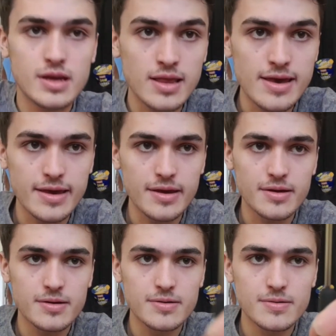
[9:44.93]
Clear.
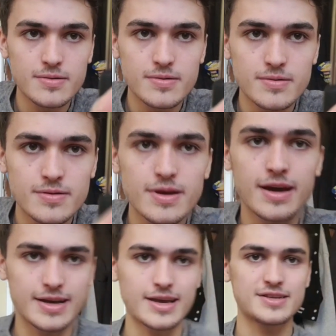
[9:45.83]

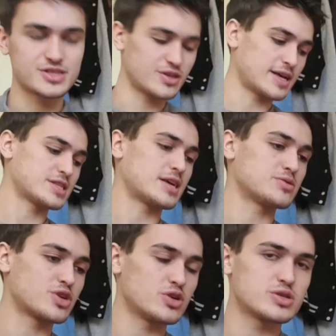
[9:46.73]
Okay, so that
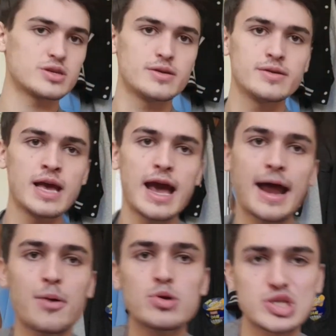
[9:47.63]
sounds good.
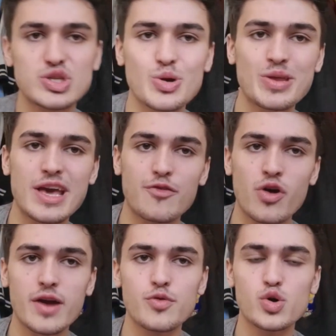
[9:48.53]
And we'll just do it with the other
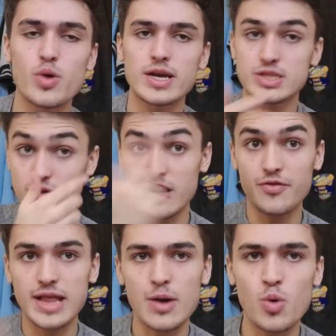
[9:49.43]
eye real quick, so
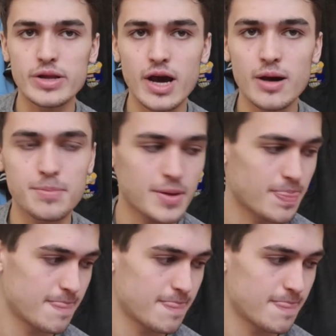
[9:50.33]
cover that one up.